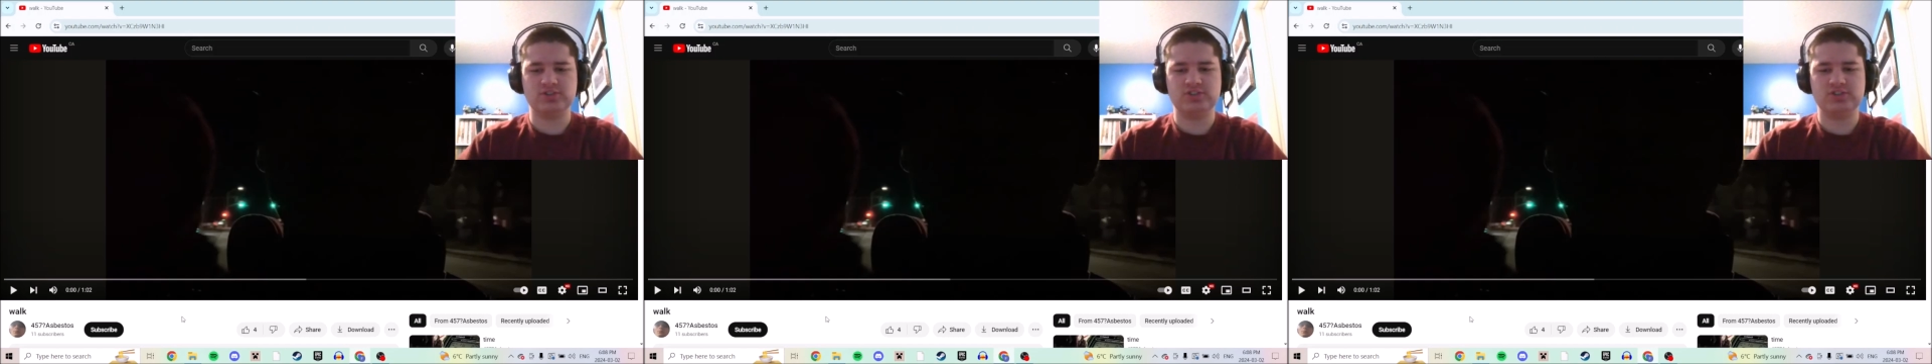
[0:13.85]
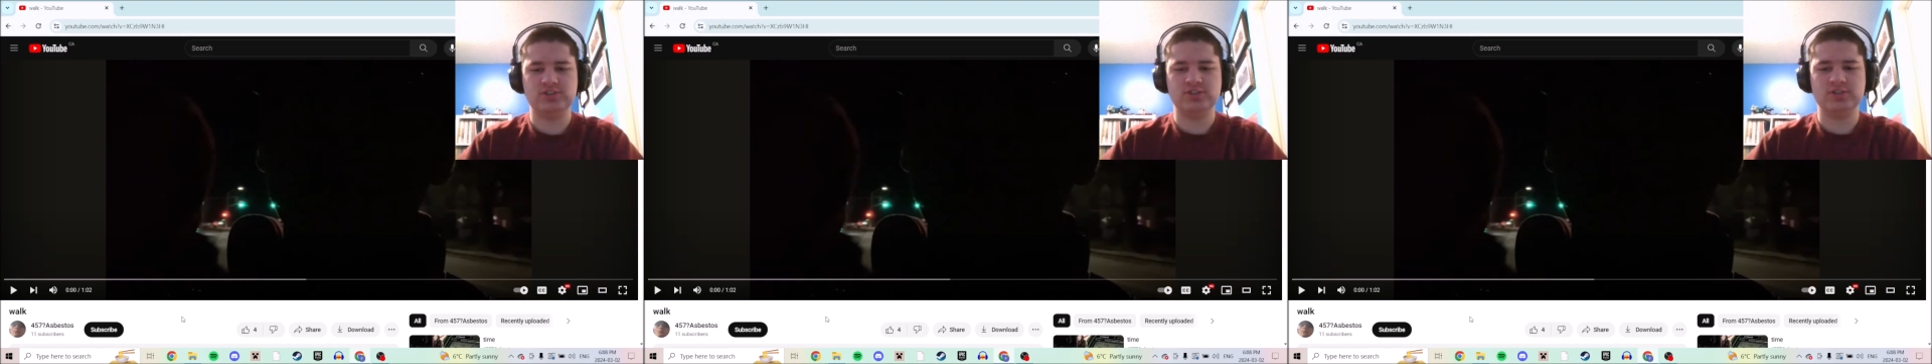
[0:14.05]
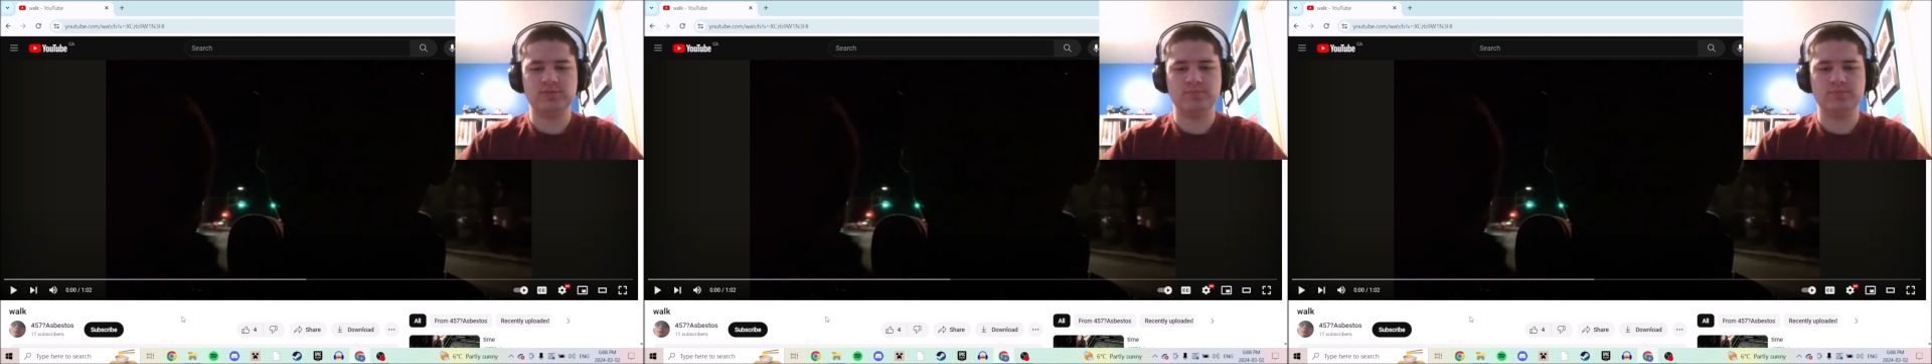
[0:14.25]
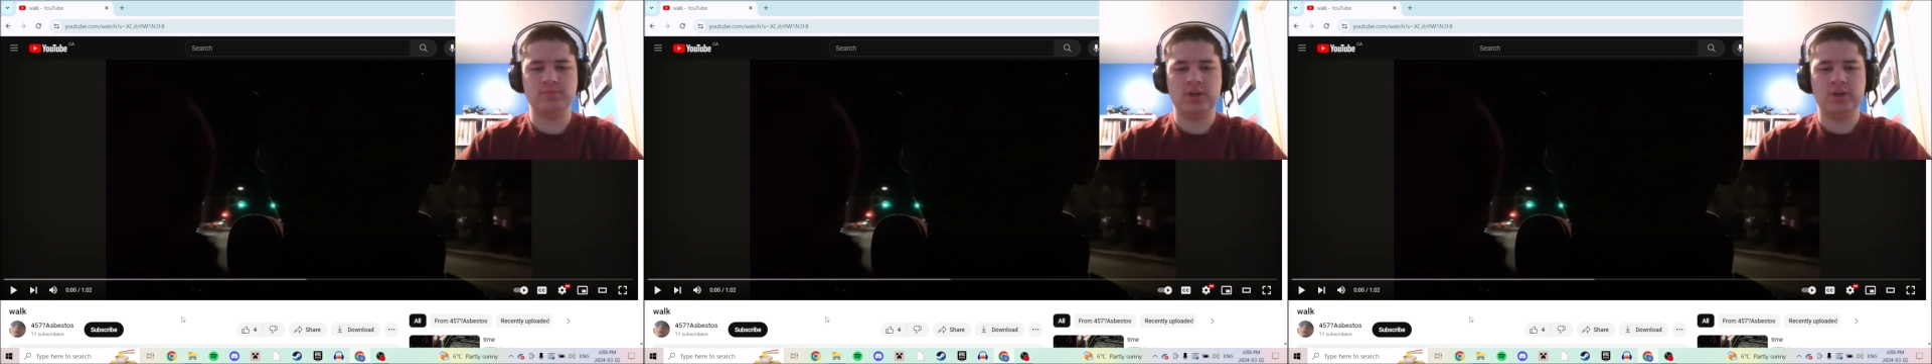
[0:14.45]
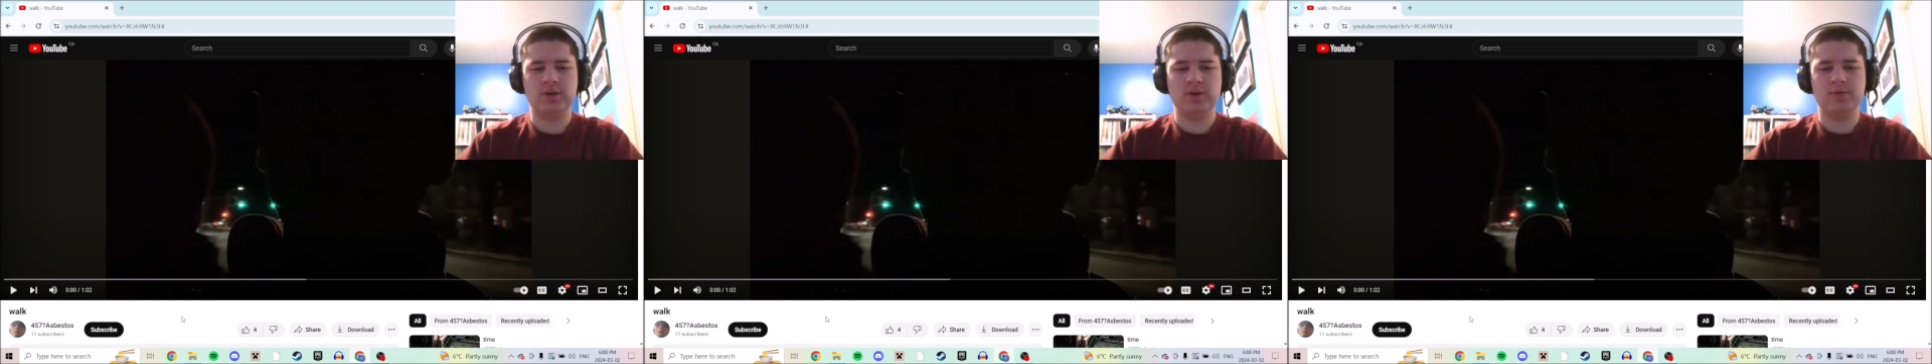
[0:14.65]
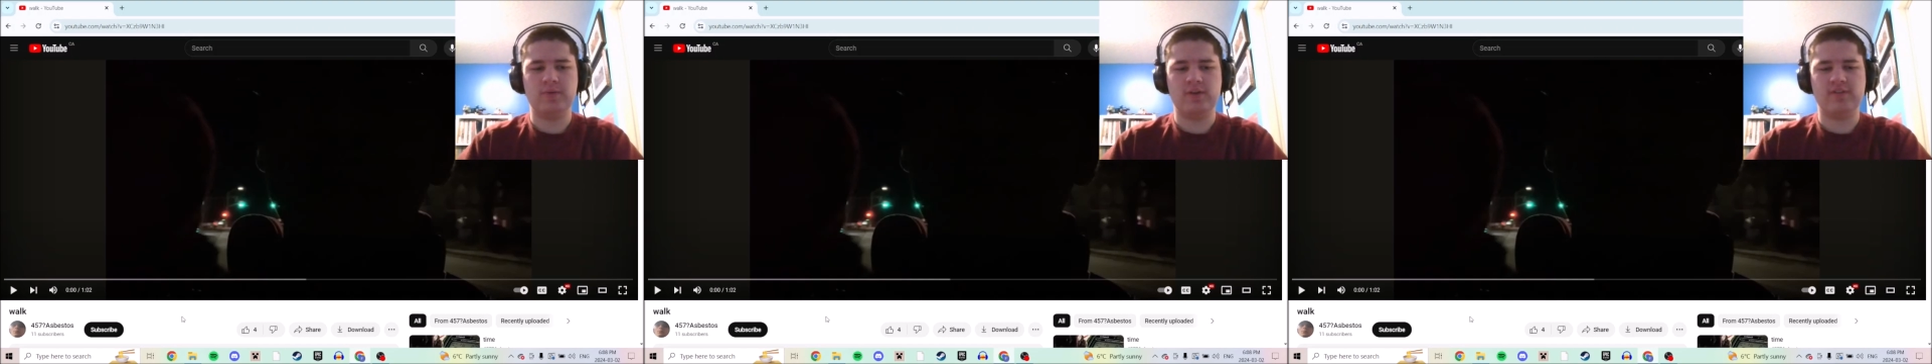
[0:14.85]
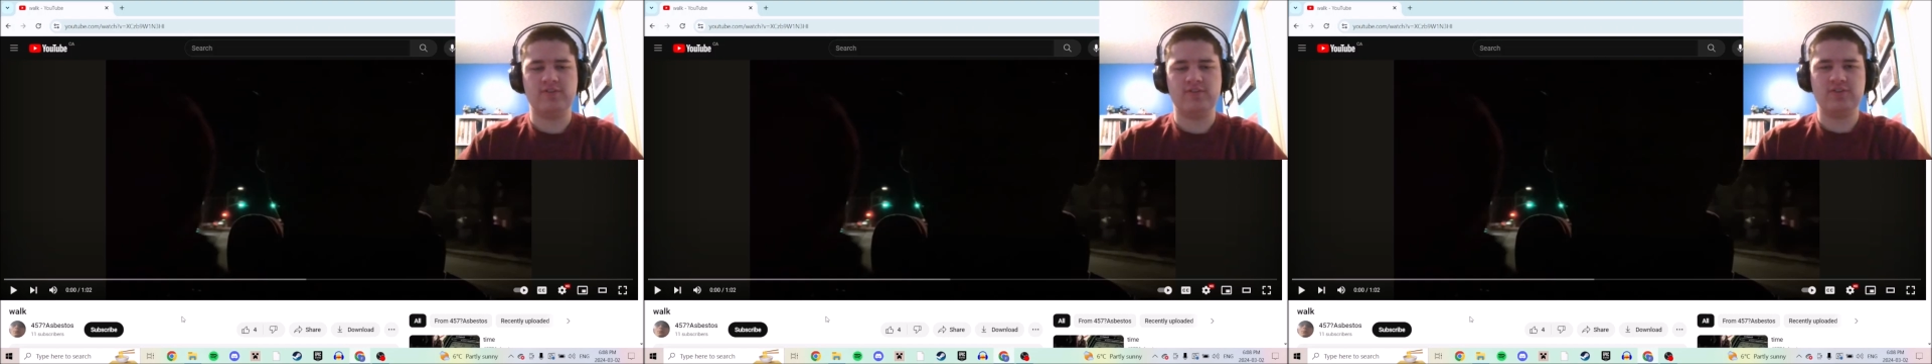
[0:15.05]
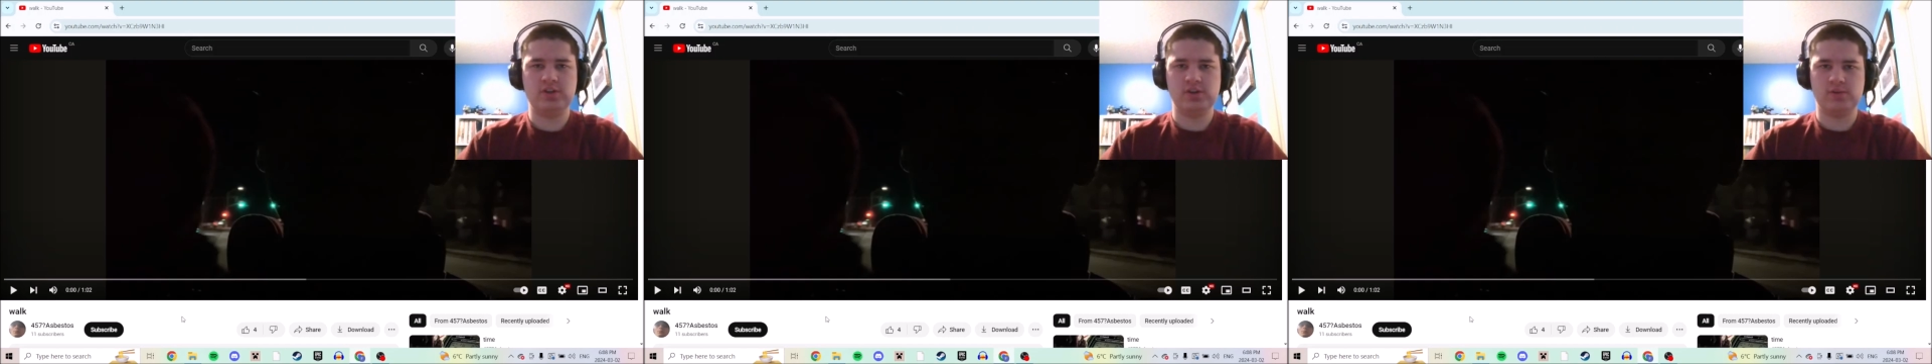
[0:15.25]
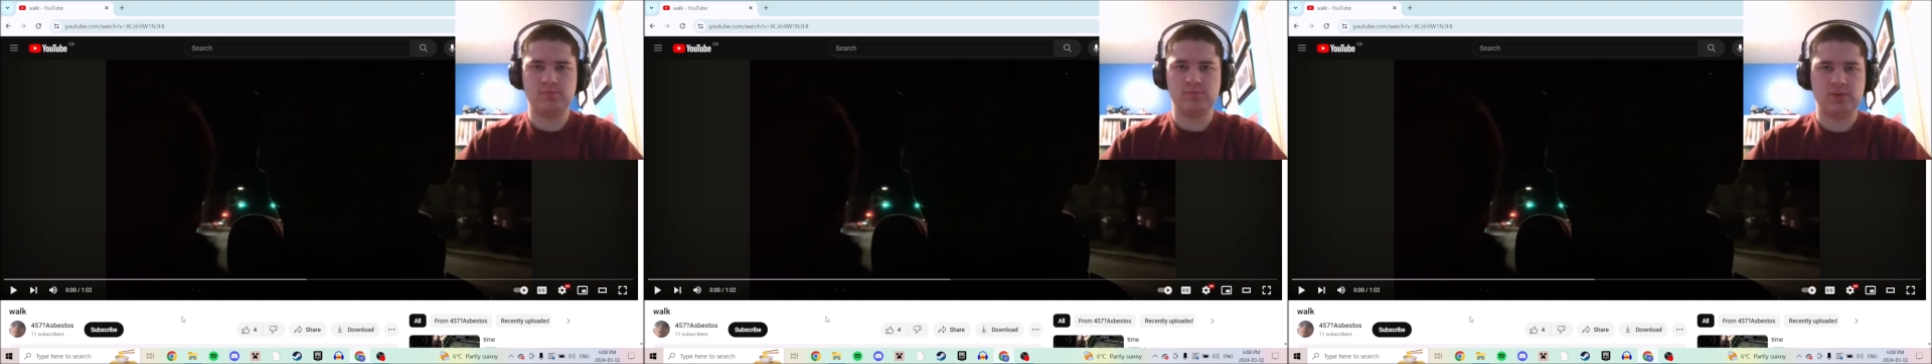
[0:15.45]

stealing